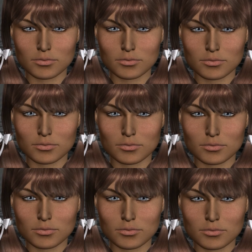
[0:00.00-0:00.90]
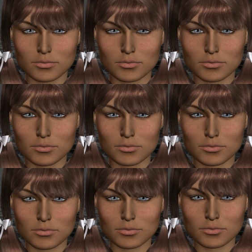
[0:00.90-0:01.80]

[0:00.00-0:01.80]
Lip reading: No one is speaking in this clip.